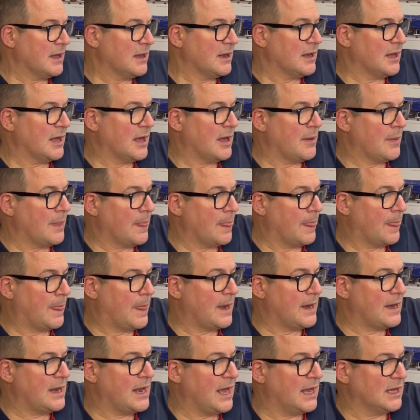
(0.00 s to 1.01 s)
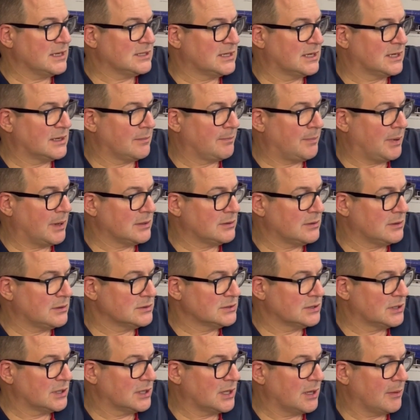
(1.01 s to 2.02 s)
The next little bundle
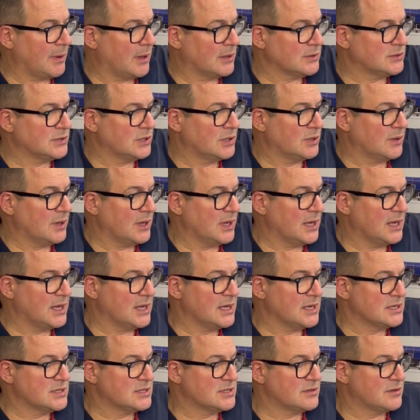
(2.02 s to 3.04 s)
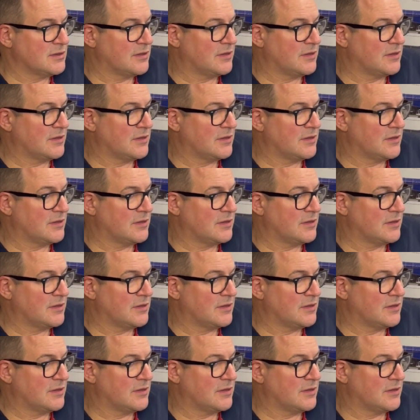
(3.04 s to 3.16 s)
that's going to come out to you is